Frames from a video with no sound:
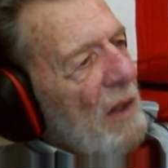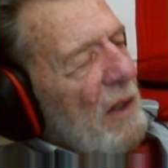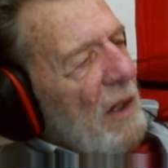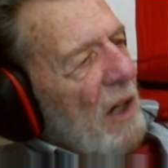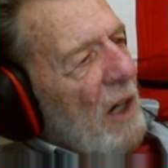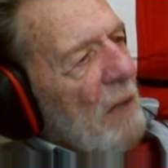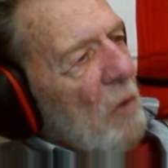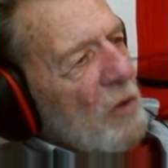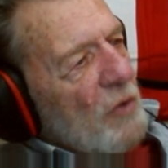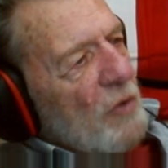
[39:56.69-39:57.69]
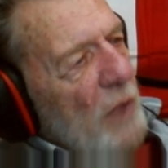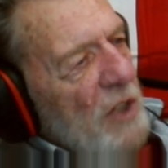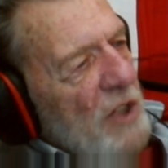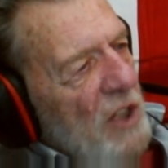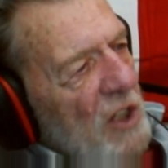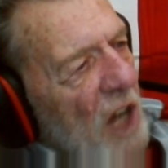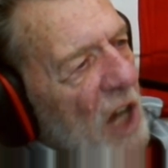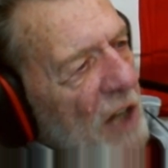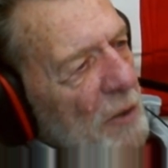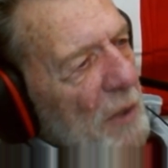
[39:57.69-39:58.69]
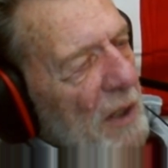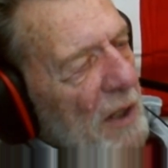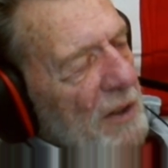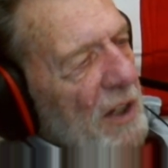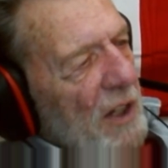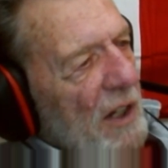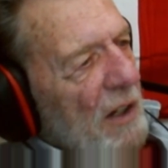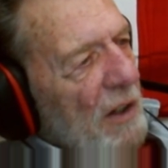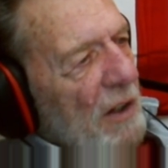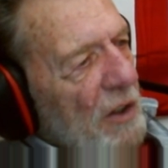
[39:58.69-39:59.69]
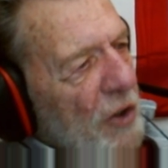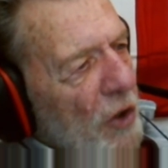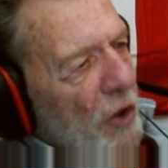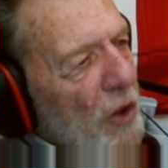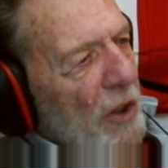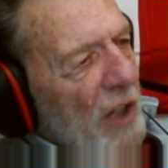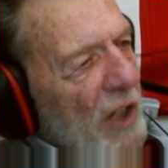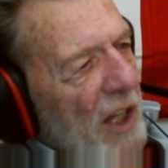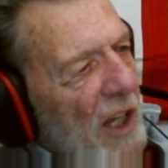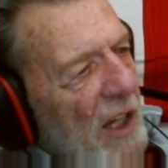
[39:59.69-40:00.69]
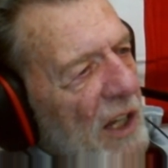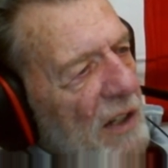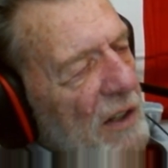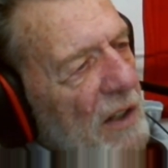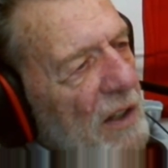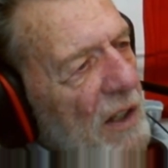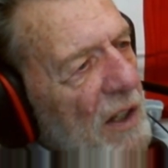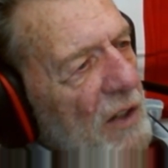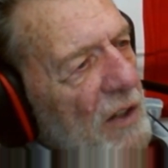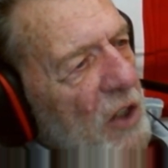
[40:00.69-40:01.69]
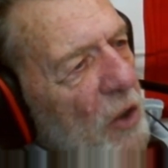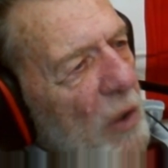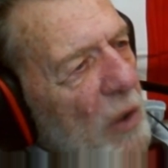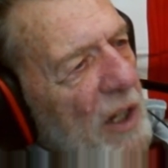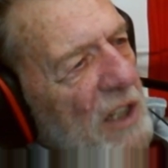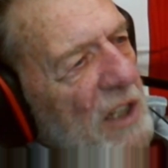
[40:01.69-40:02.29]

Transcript: our most recent document cured, and the Oregon